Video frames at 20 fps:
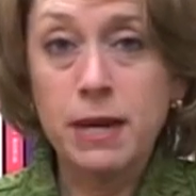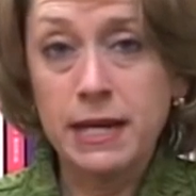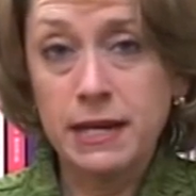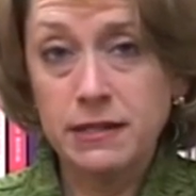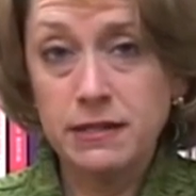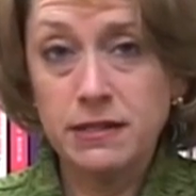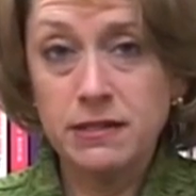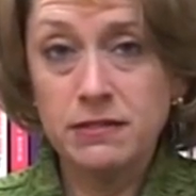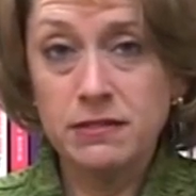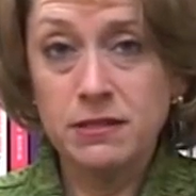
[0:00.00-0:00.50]

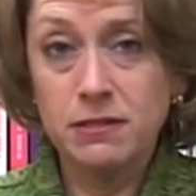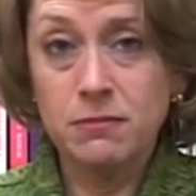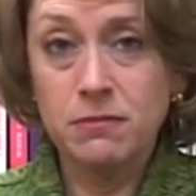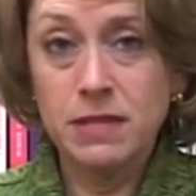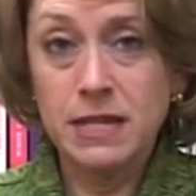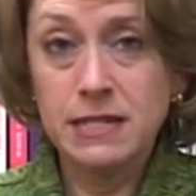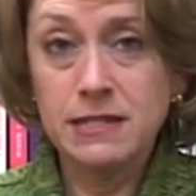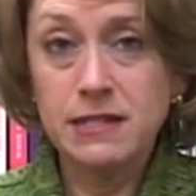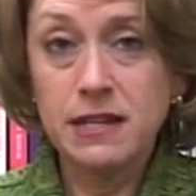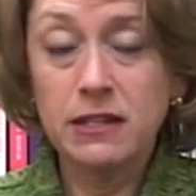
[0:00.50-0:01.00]

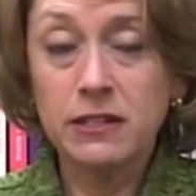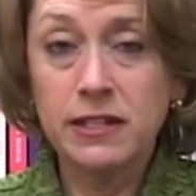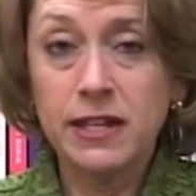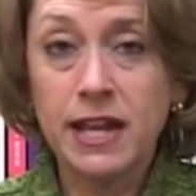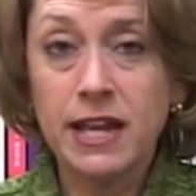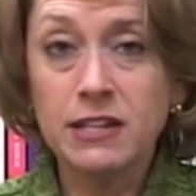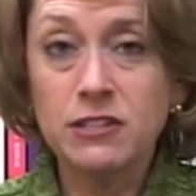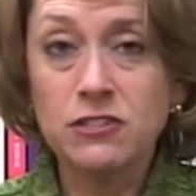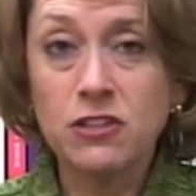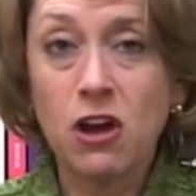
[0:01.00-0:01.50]
mechanism that
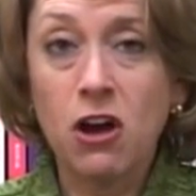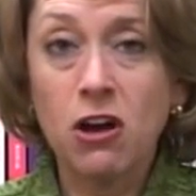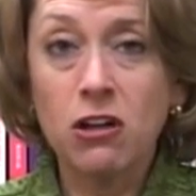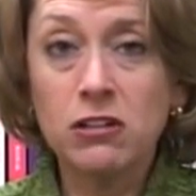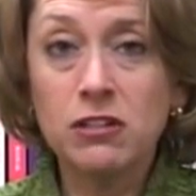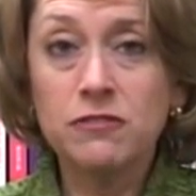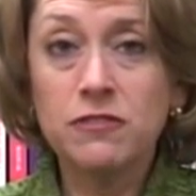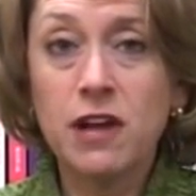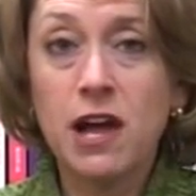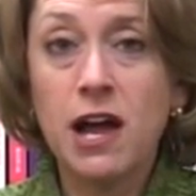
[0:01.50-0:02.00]
delegates
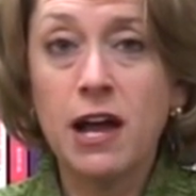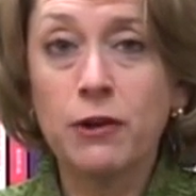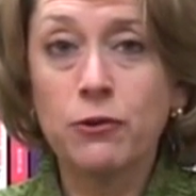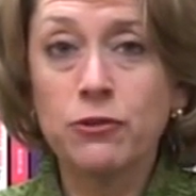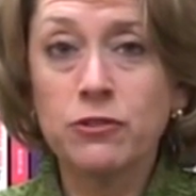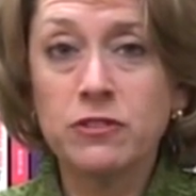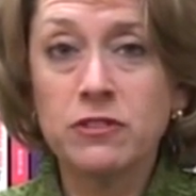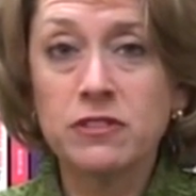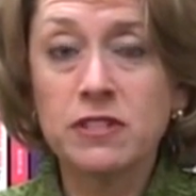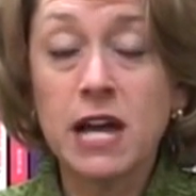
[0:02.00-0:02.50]
all of
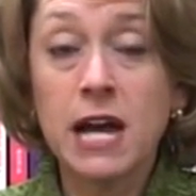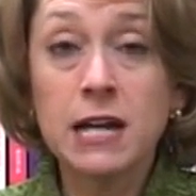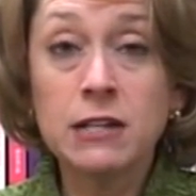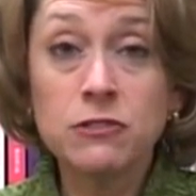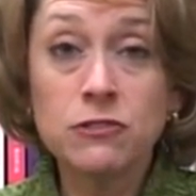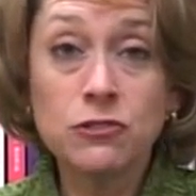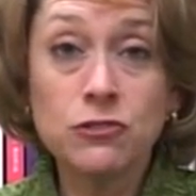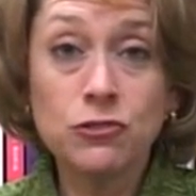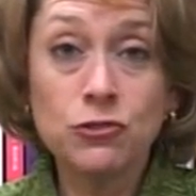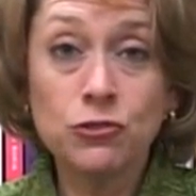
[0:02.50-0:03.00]
Congress's
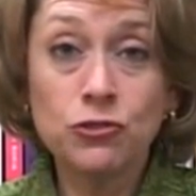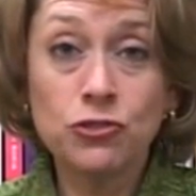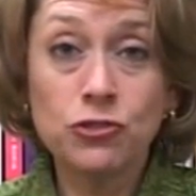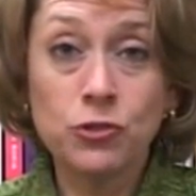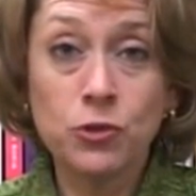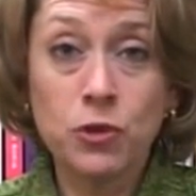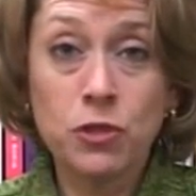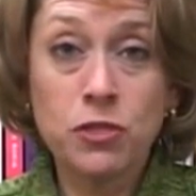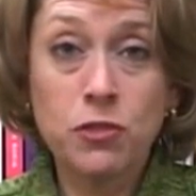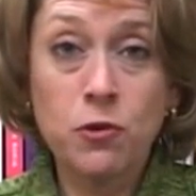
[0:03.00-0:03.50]

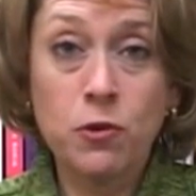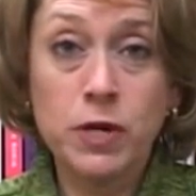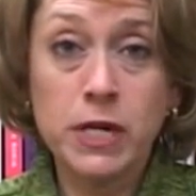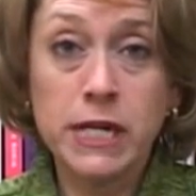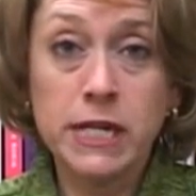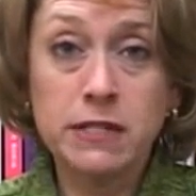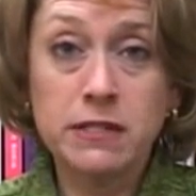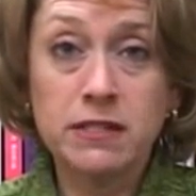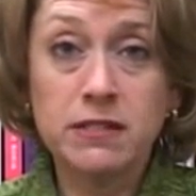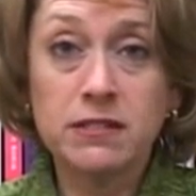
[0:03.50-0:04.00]
constitutional
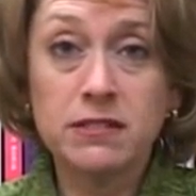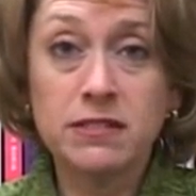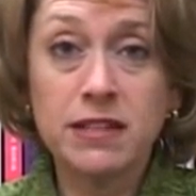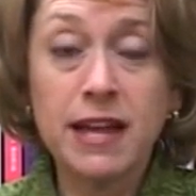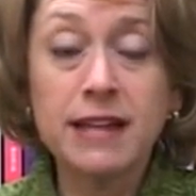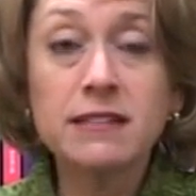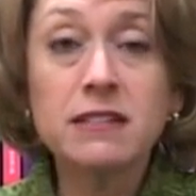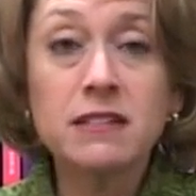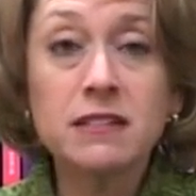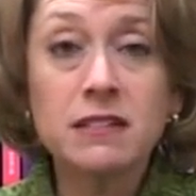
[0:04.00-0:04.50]
authority to
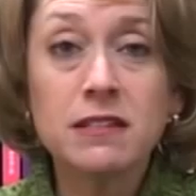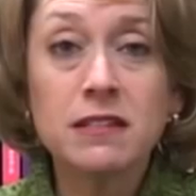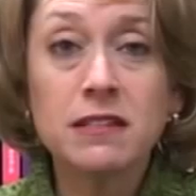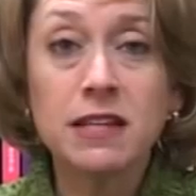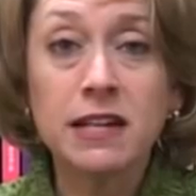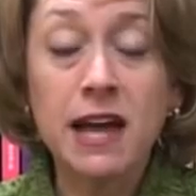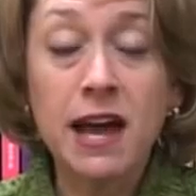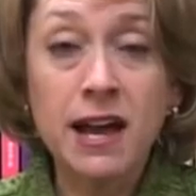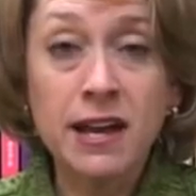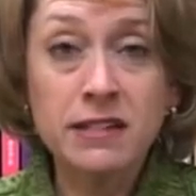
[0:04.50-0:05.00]
set
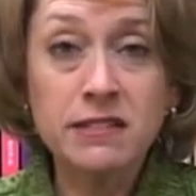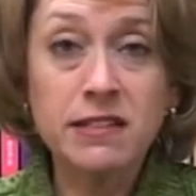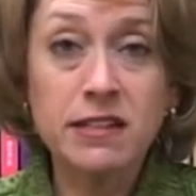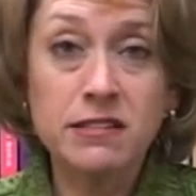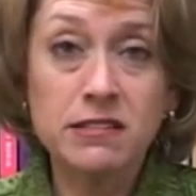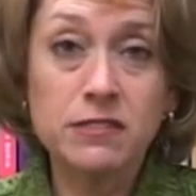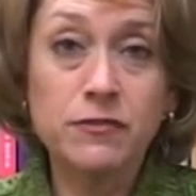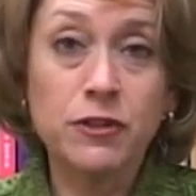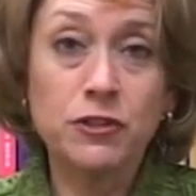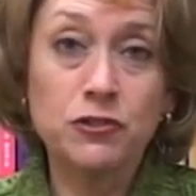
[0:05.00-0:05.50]
the
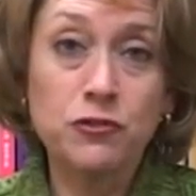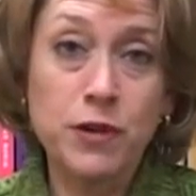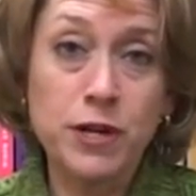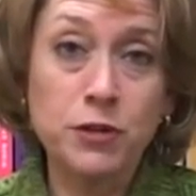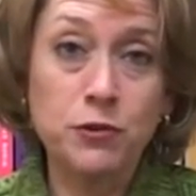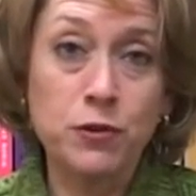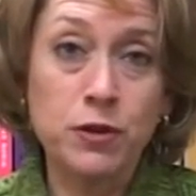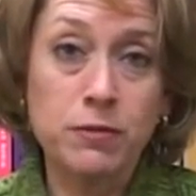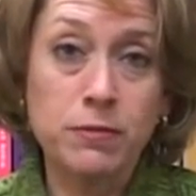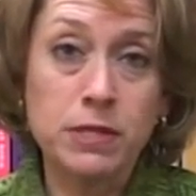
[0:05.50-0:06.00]
contents of our
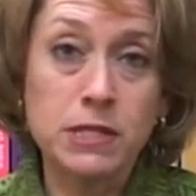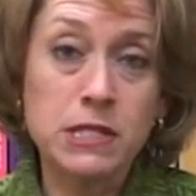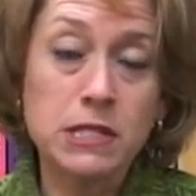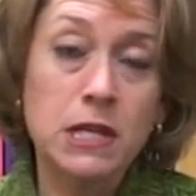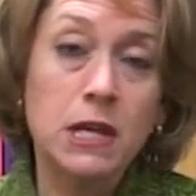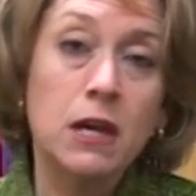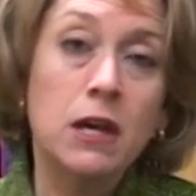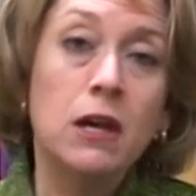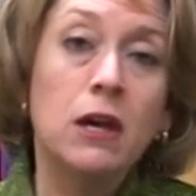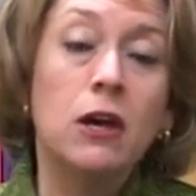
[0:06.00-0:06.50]
trade agreements
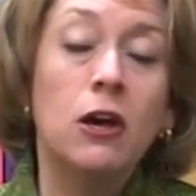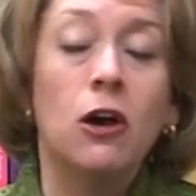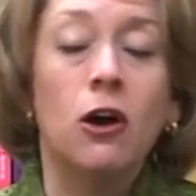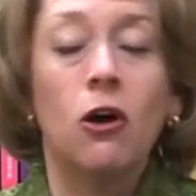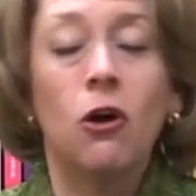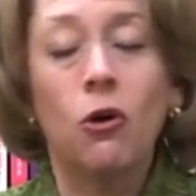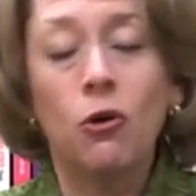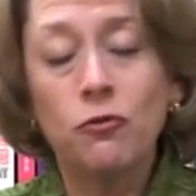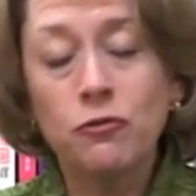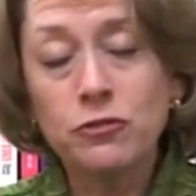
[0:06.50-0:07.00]

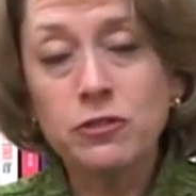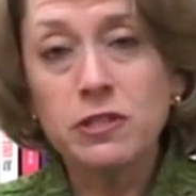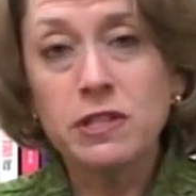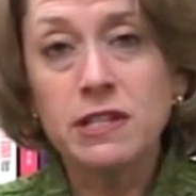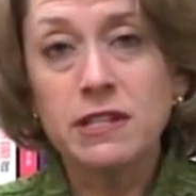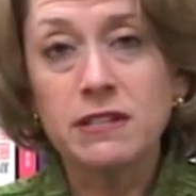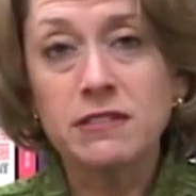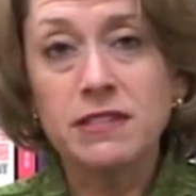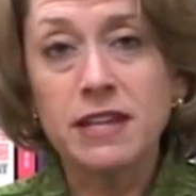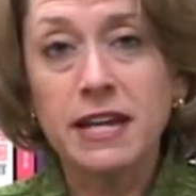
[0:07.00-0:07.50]
over to
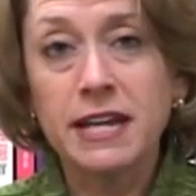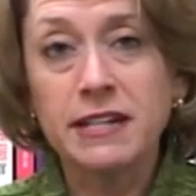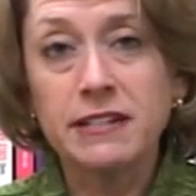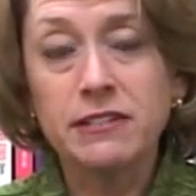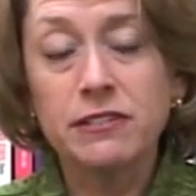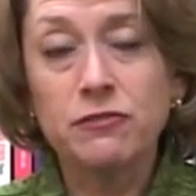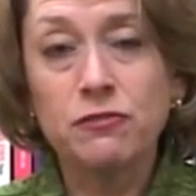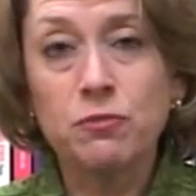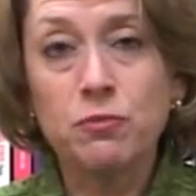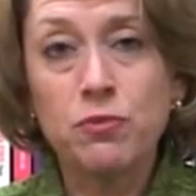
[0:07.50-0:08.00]
the
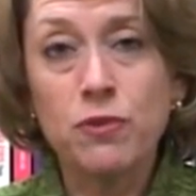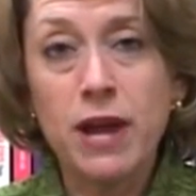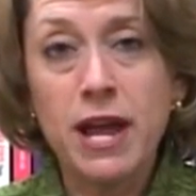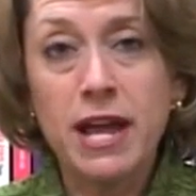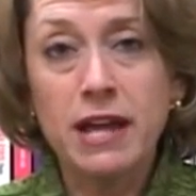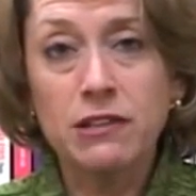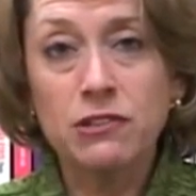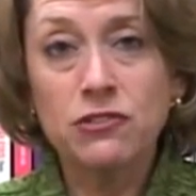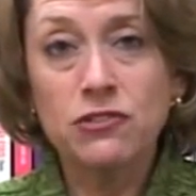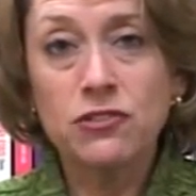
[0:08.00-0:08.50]
executive
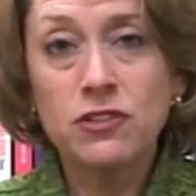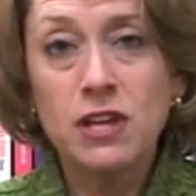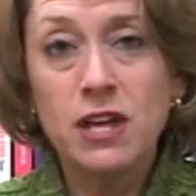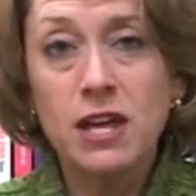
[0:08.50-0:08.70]
branch.